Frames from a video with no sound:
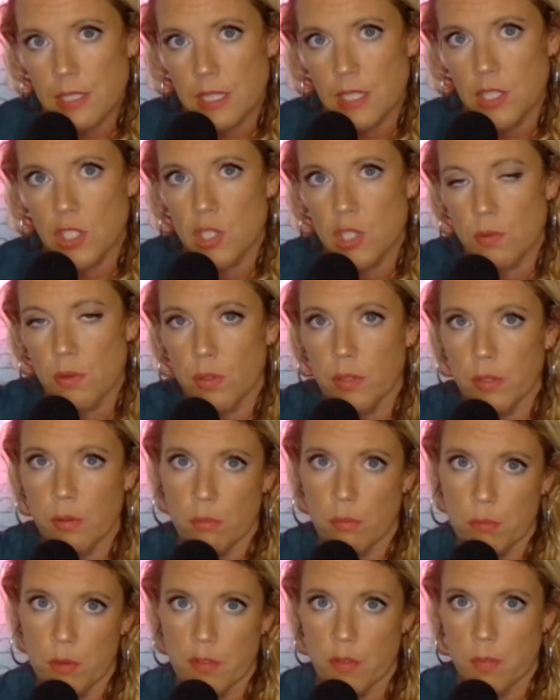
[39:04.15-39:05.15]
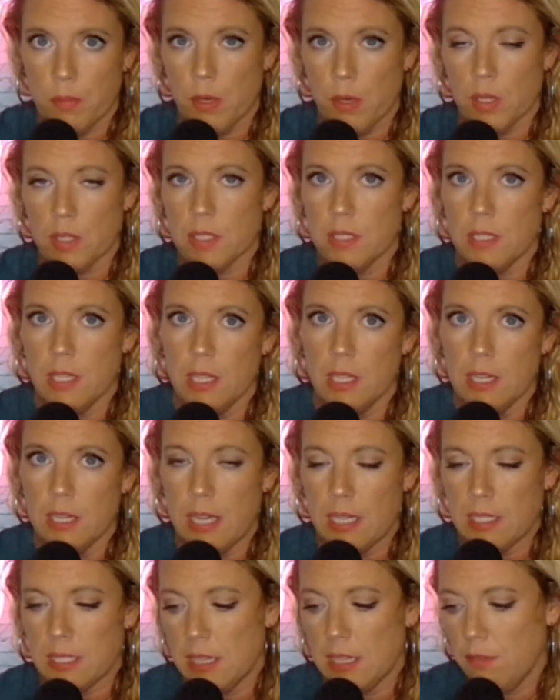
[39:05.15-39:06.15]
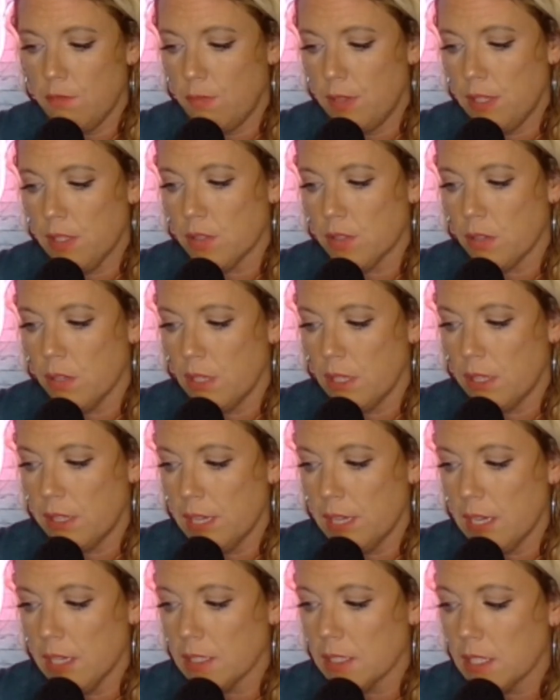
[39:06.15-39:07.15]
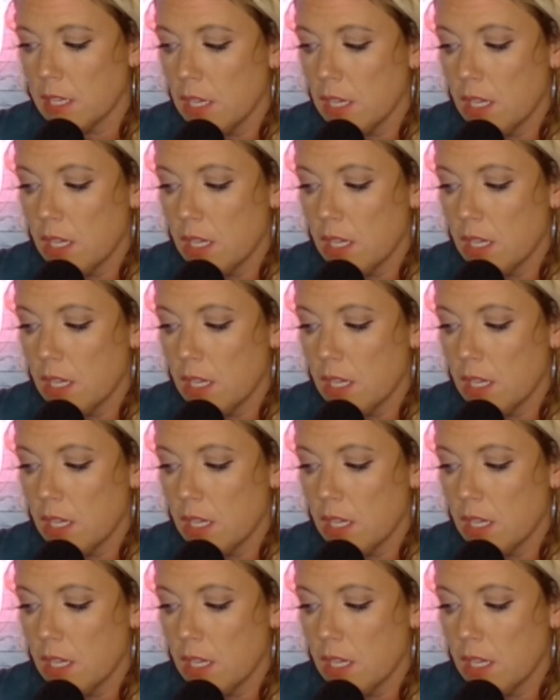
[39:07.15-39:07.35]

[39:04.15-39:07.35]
and she would only remove the parts needed as he fit certain things.